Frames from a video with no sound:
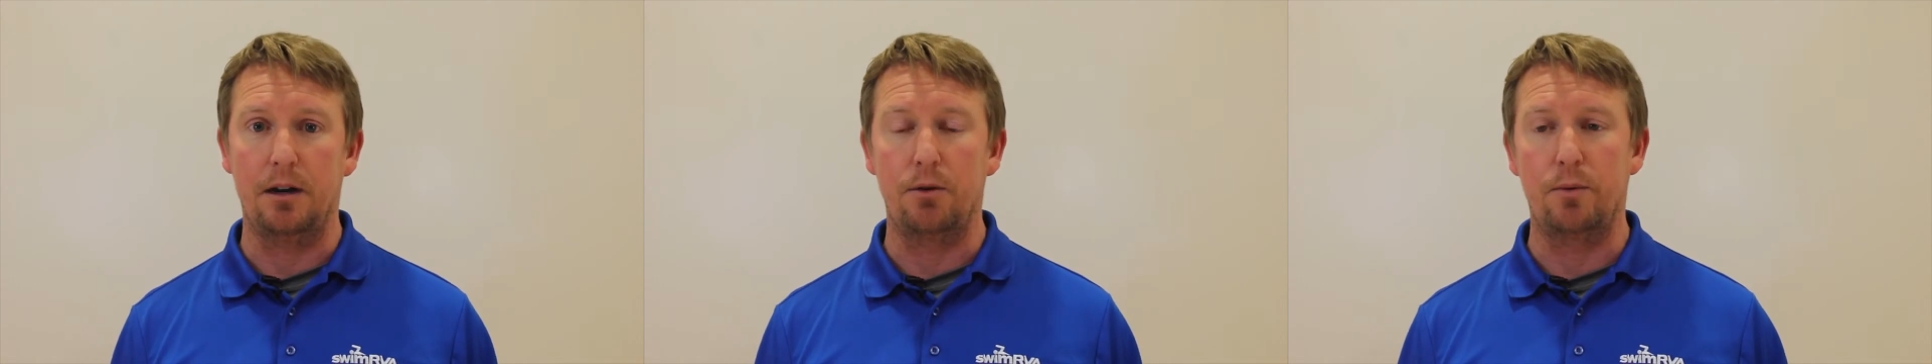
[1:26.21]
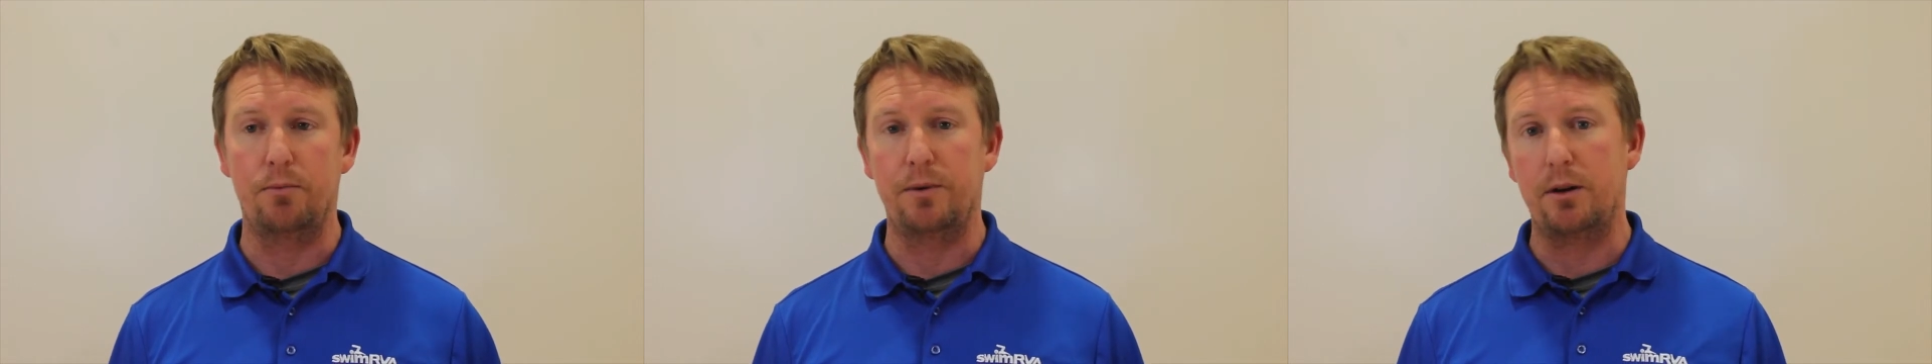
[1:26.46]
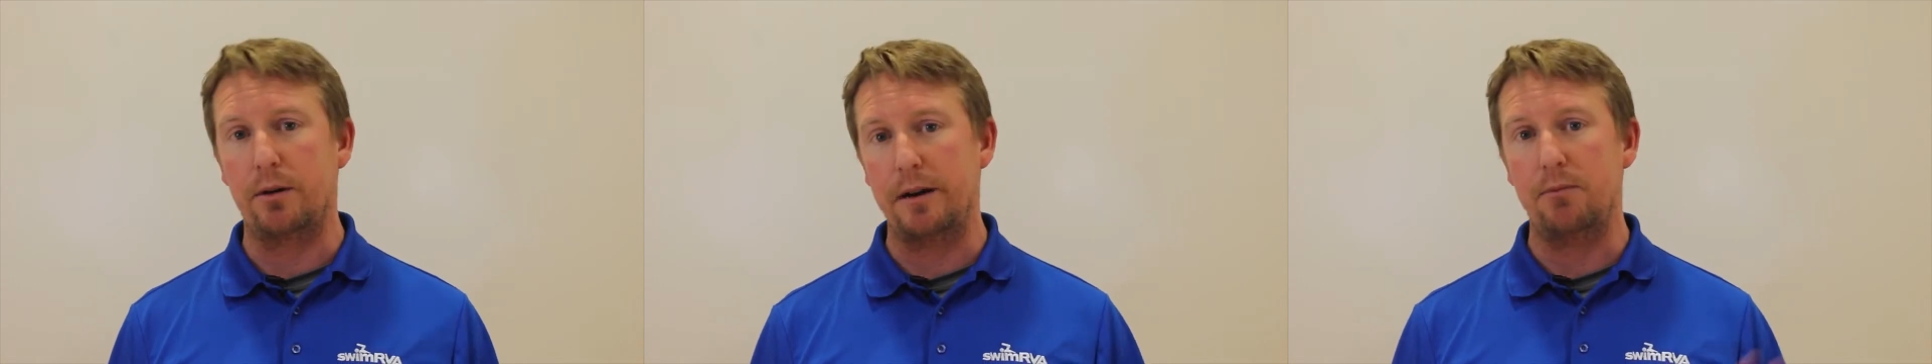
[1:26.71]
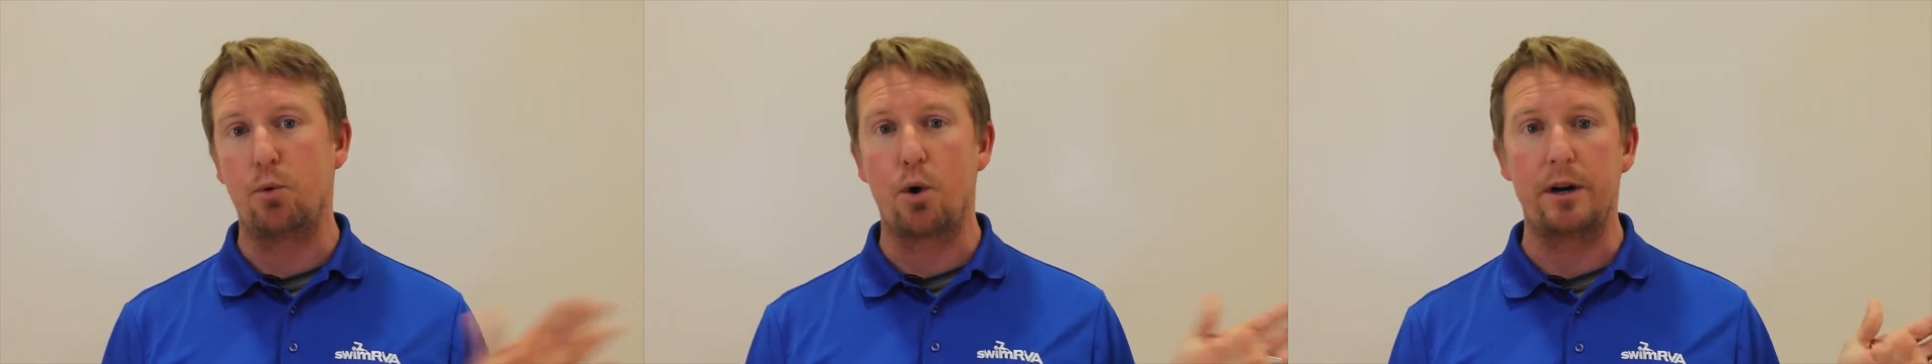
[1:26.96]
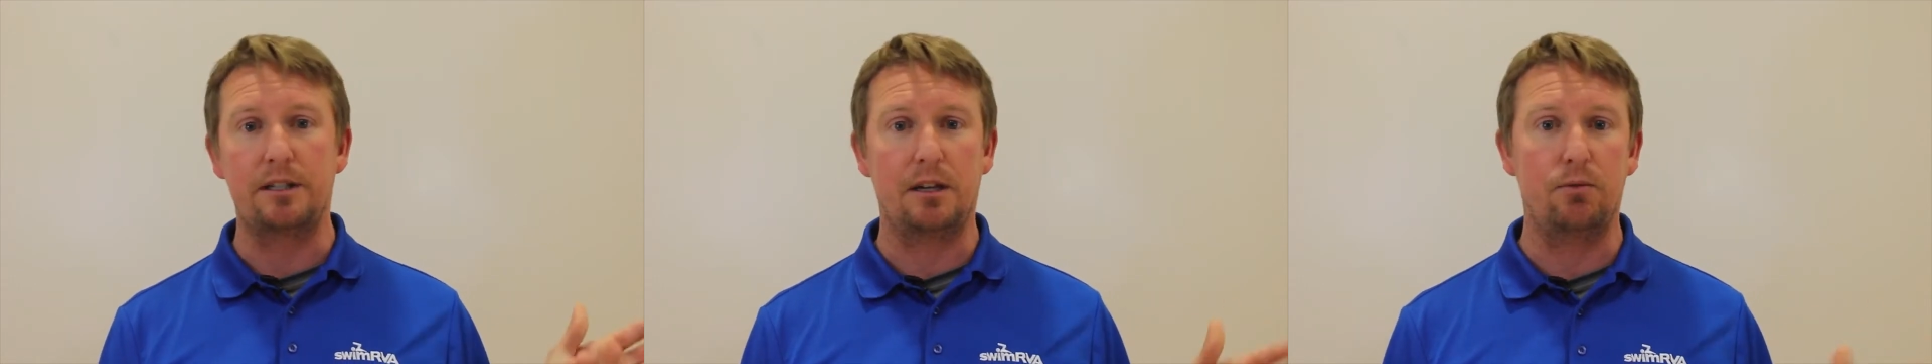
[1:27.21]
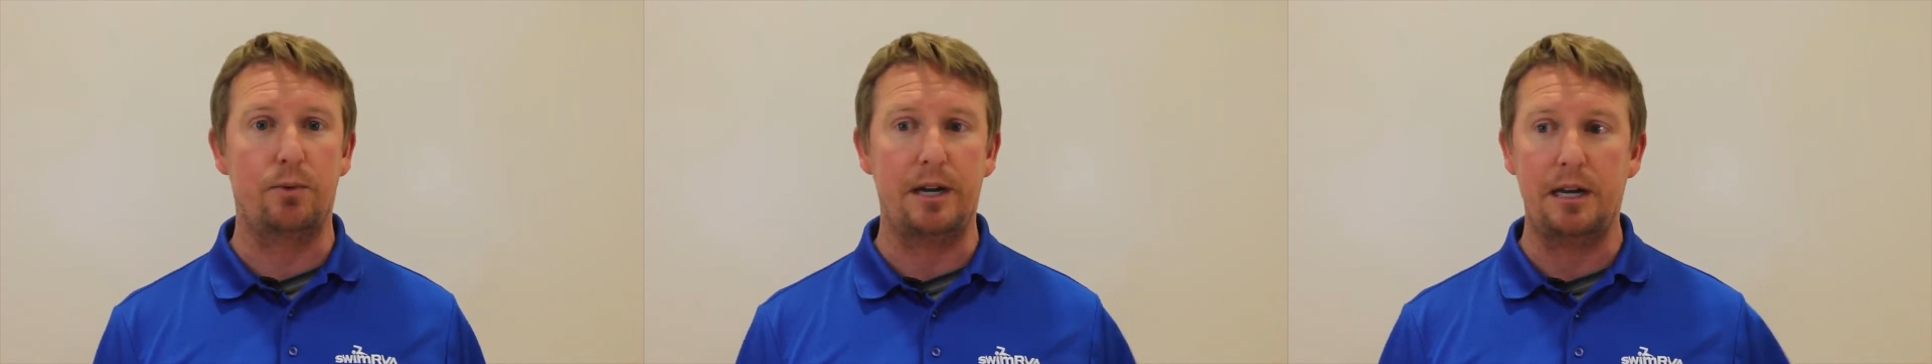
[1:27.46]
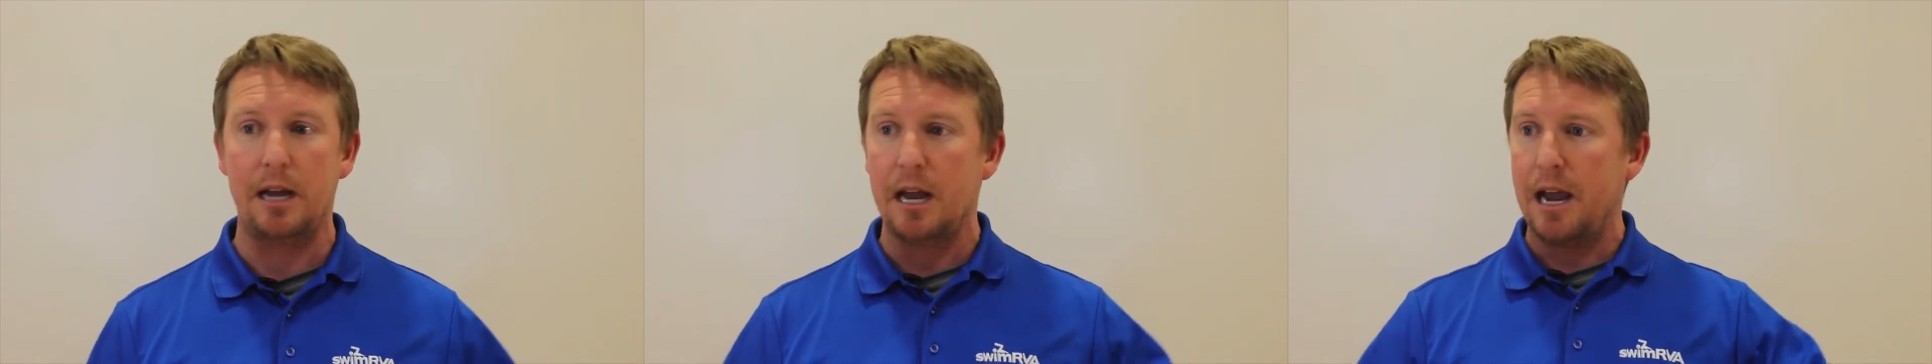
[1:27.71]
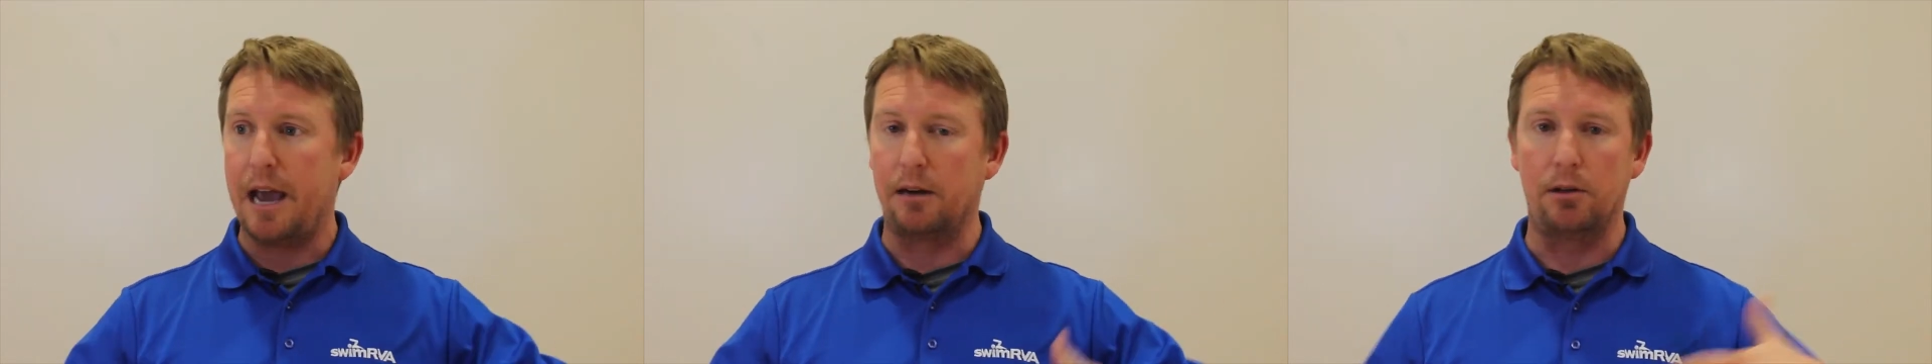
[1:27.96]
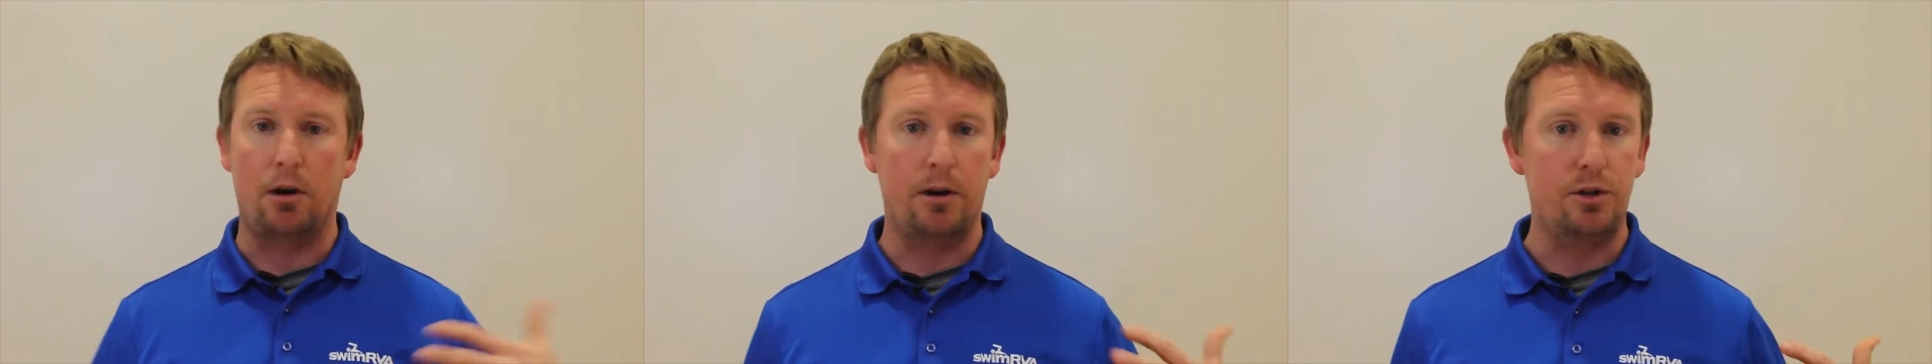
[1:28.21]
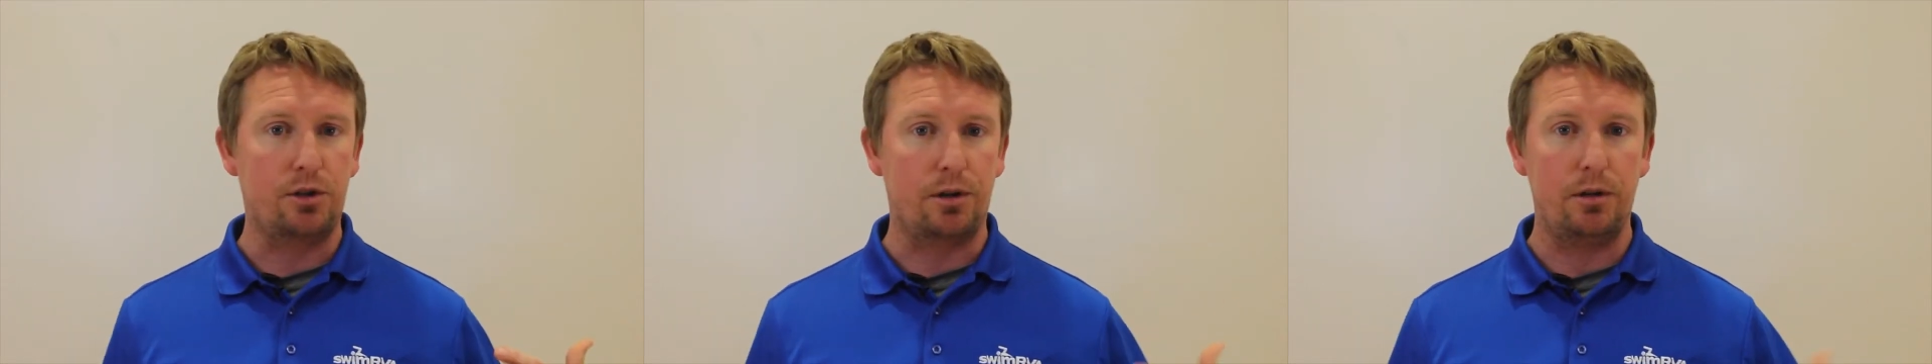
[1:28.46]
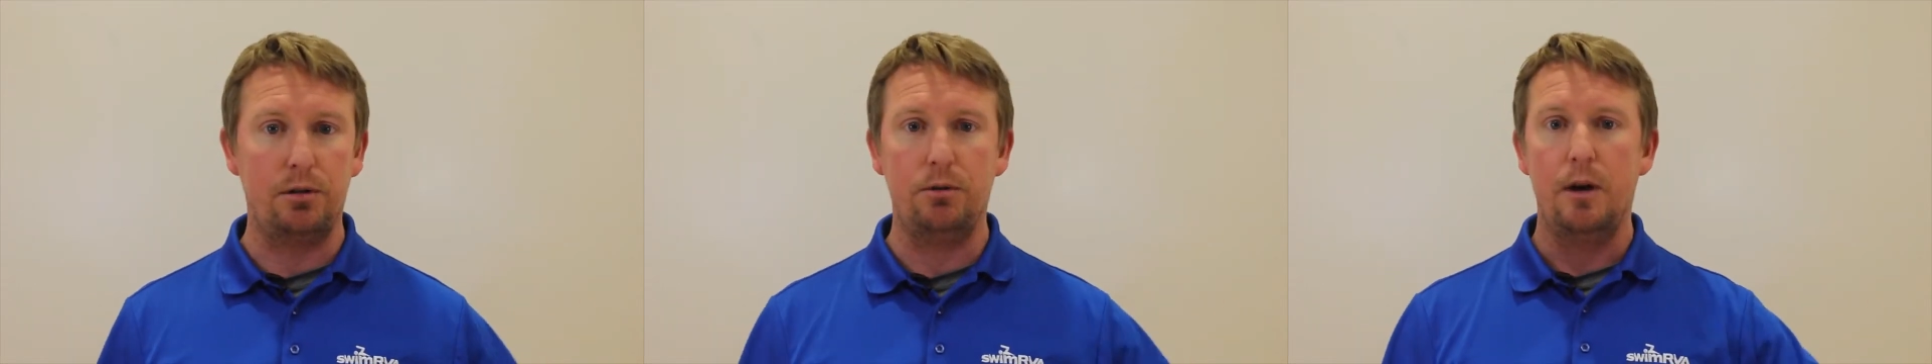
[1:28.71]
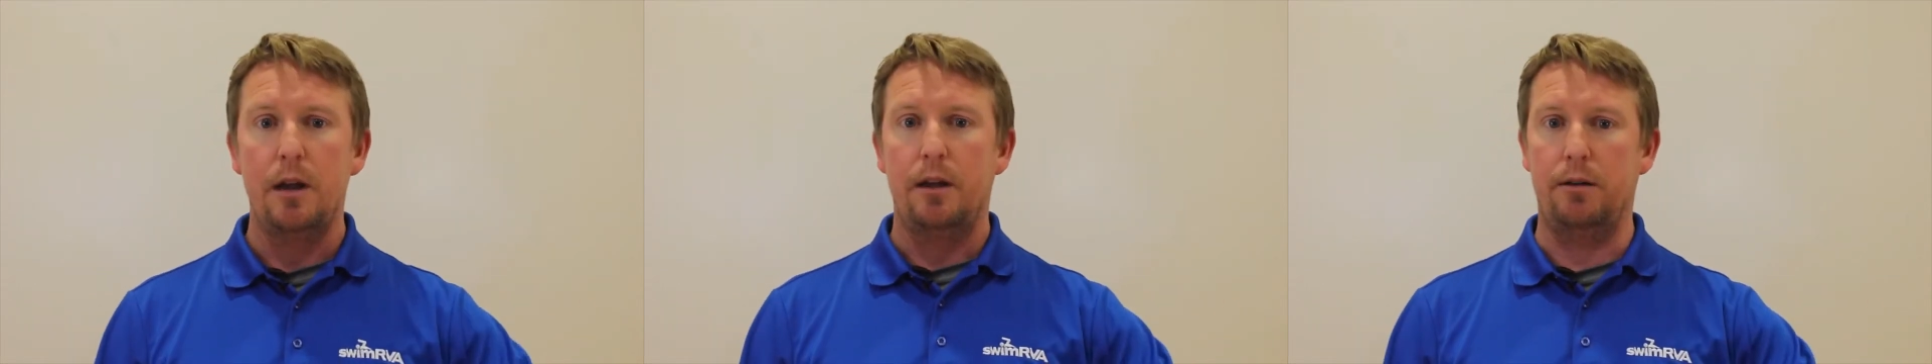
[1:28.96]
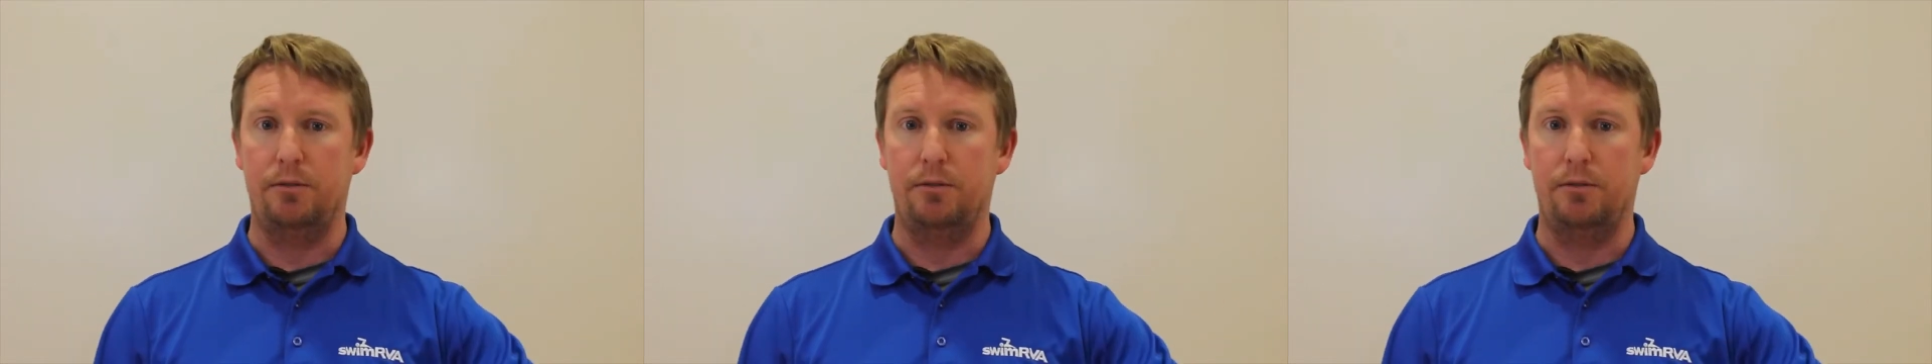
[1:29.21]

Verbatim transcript: You know, when we were in Warrenton, we had a large crew.